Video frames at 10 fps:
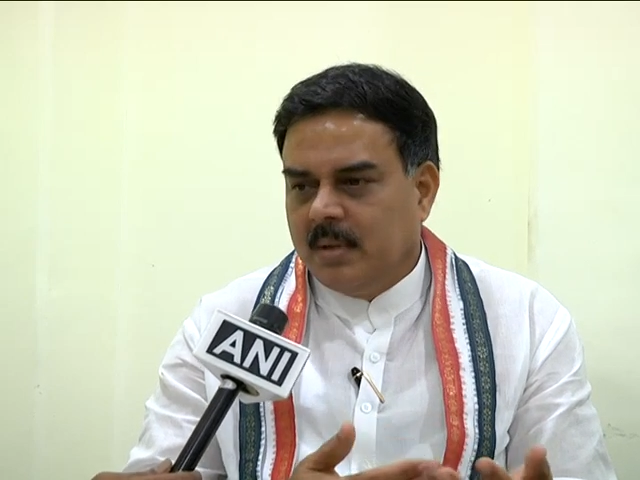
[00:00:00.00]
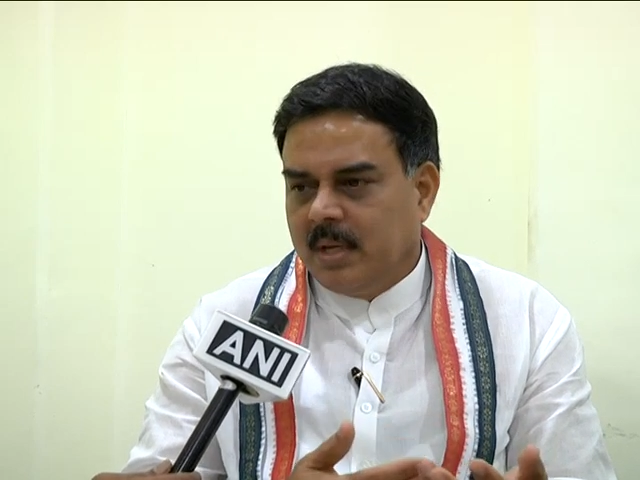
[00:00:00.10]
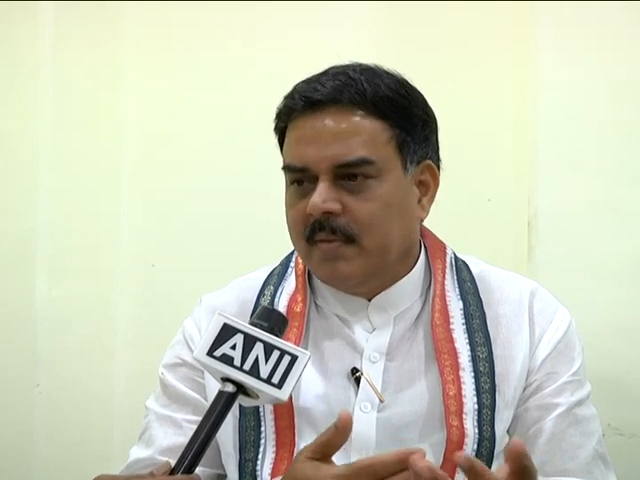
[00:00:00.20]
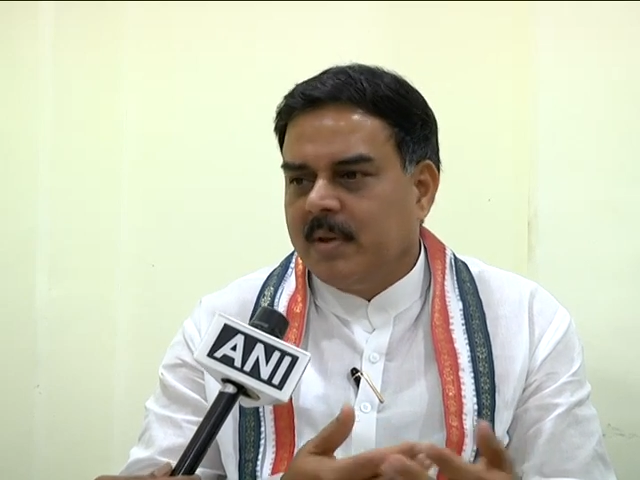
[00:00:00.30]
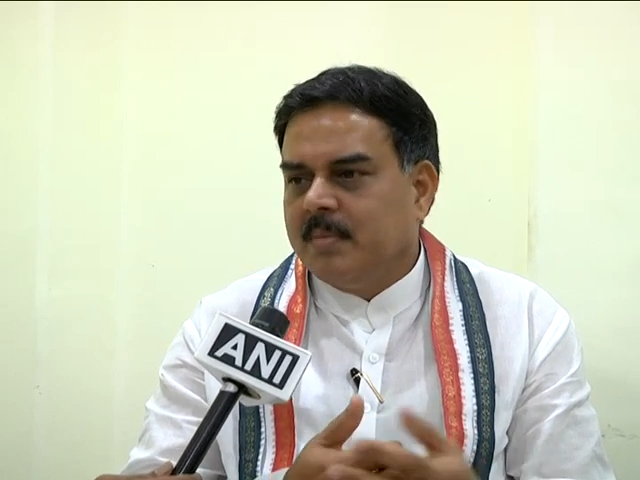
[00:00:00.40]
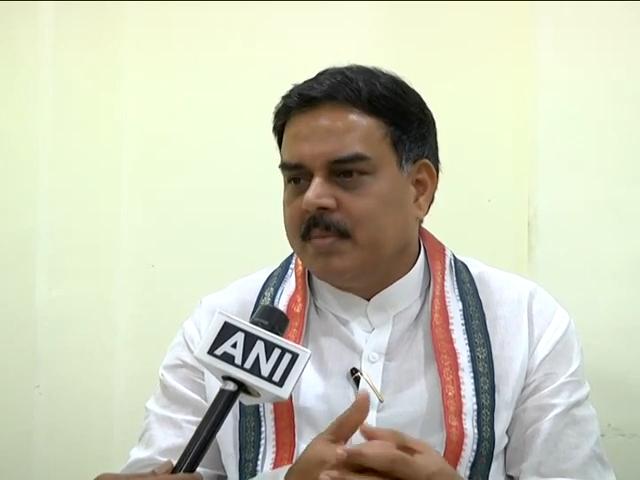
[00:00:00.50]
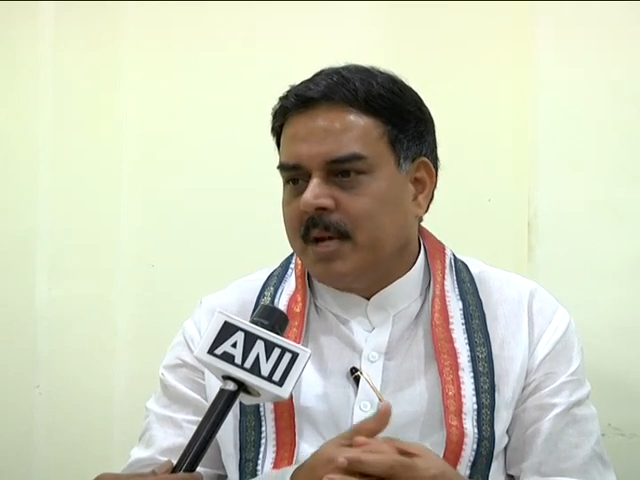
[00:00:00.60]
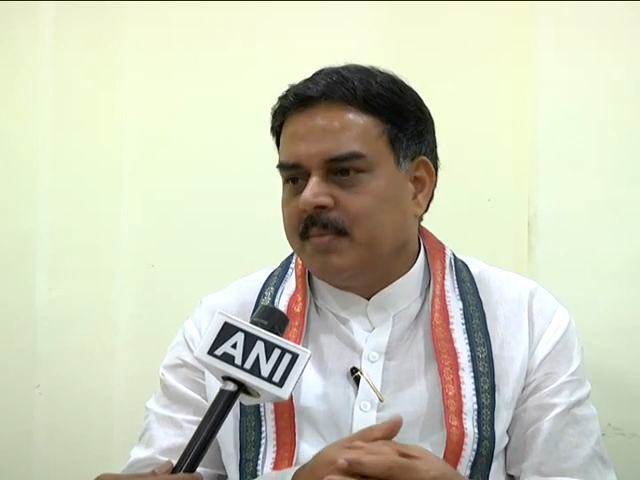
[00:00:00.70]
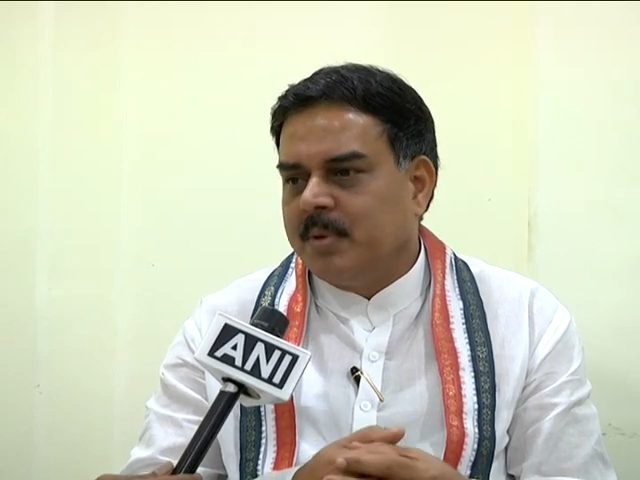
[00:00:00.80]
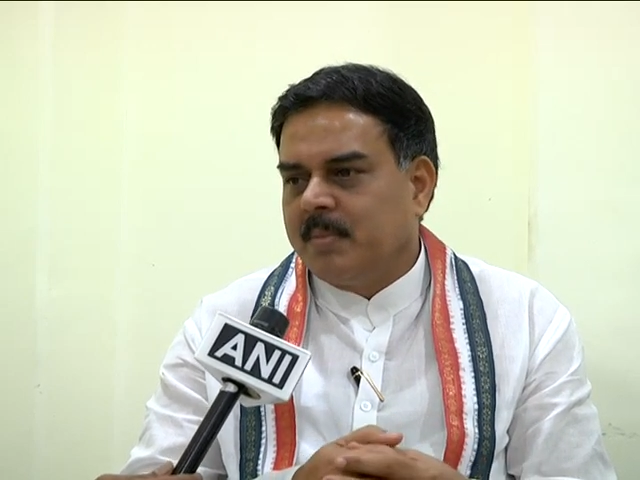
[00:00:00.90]
giving him
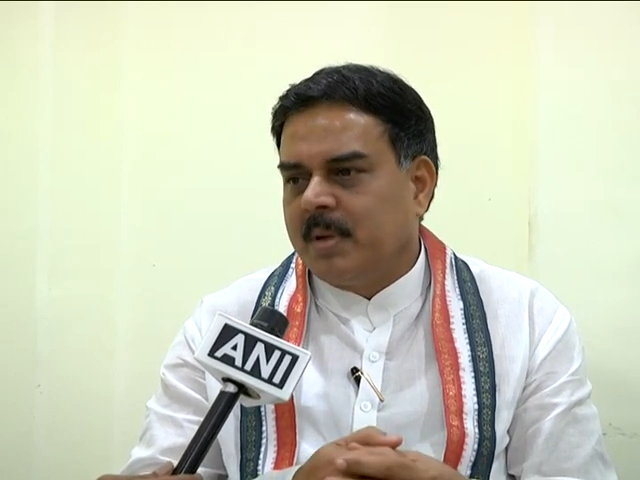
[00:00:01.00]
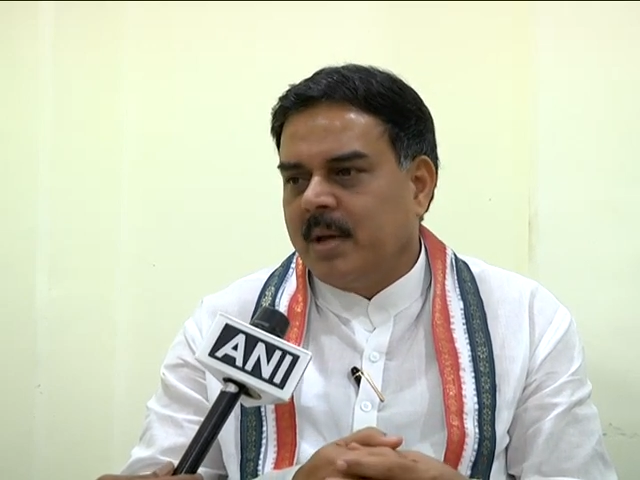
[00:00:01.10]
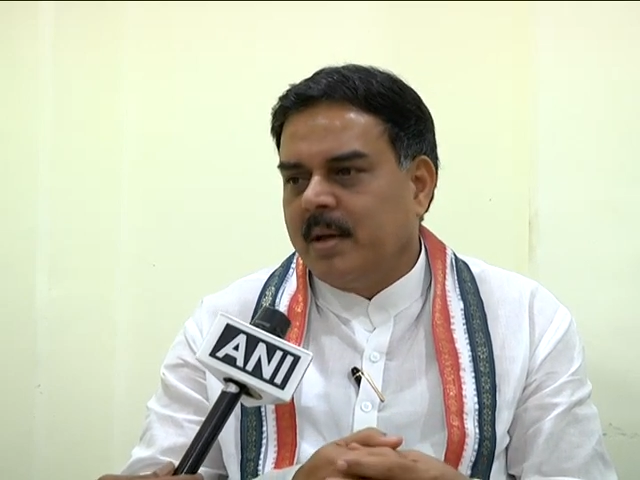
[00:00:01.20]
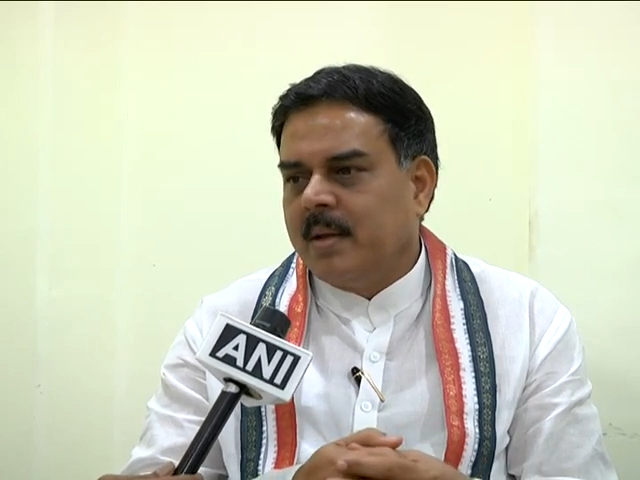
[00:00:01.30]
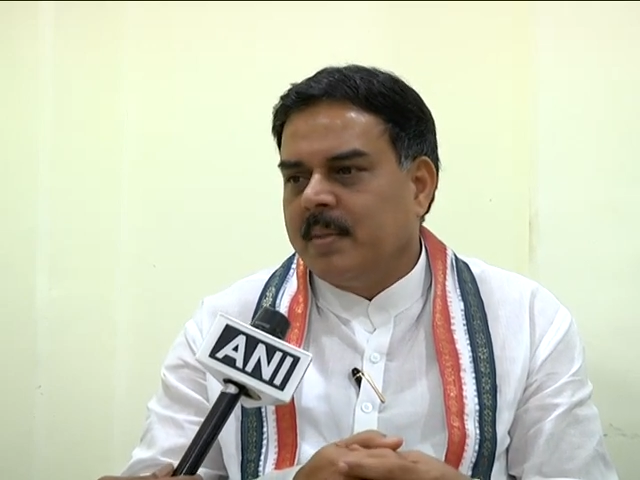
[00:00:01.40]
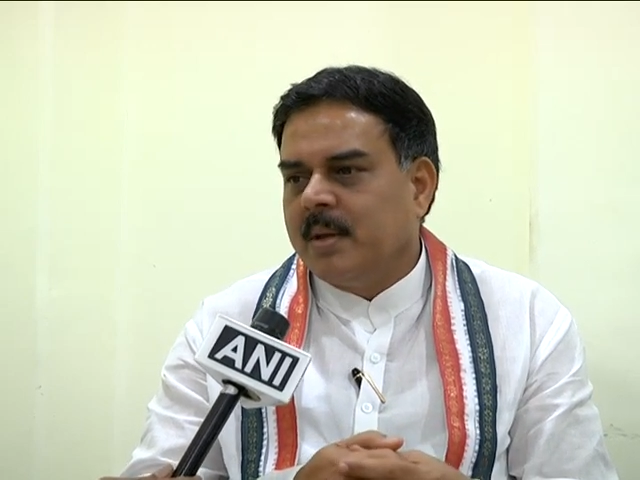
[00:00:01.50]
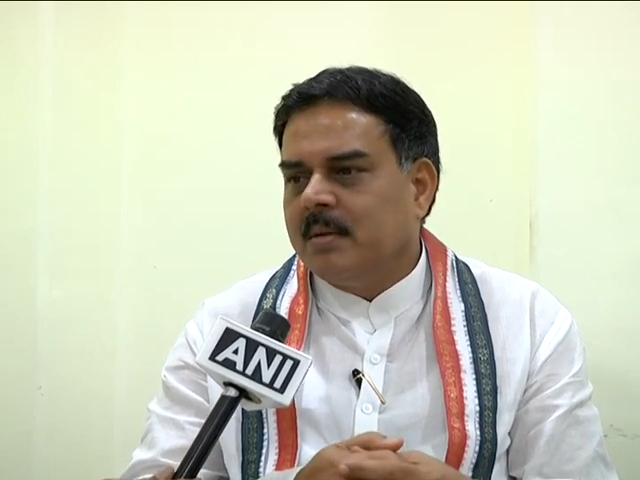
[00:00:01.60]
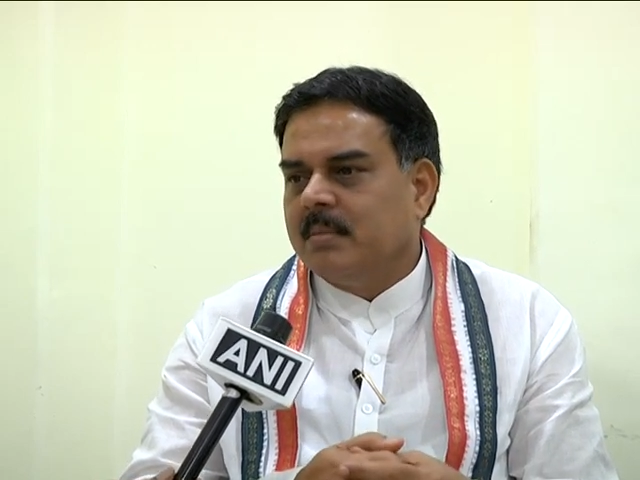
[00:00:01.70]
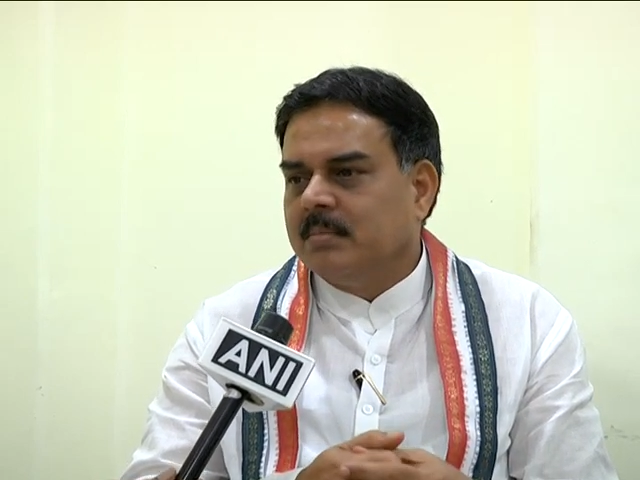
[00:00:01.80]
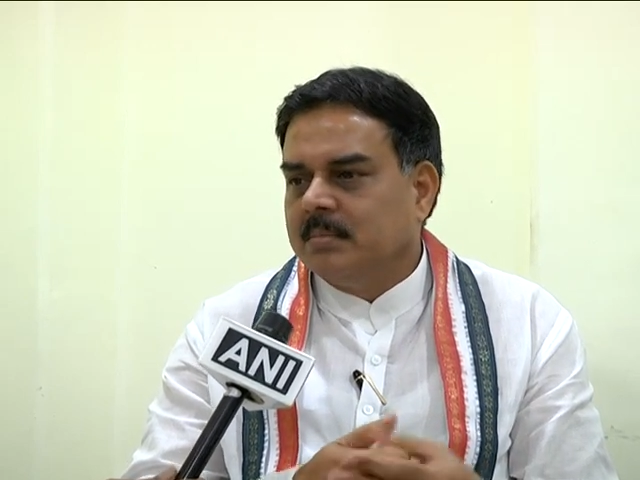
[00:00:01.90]
time to reply, and
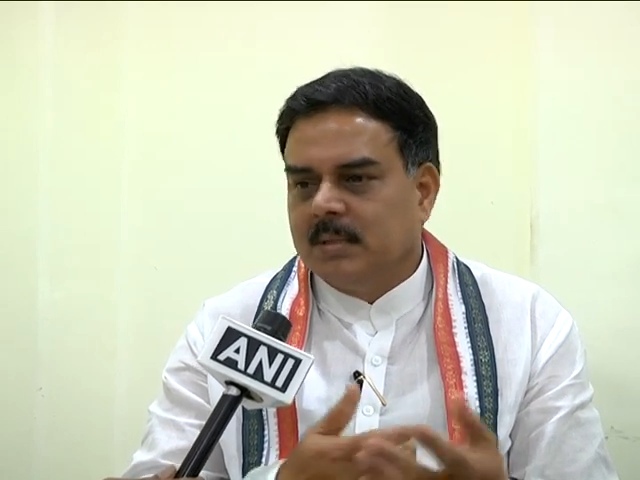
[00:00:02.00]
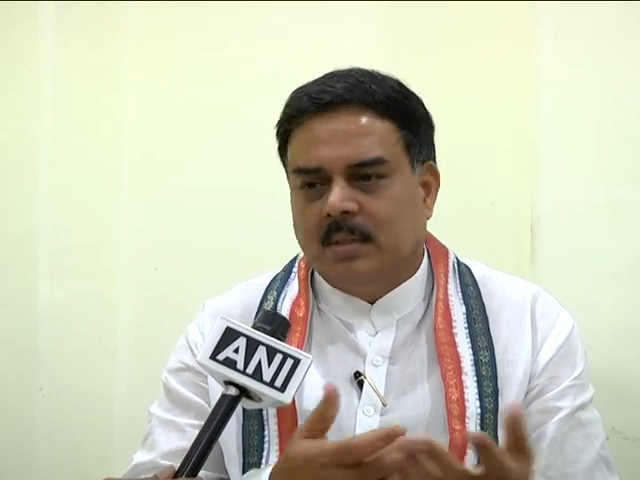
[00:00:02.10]
then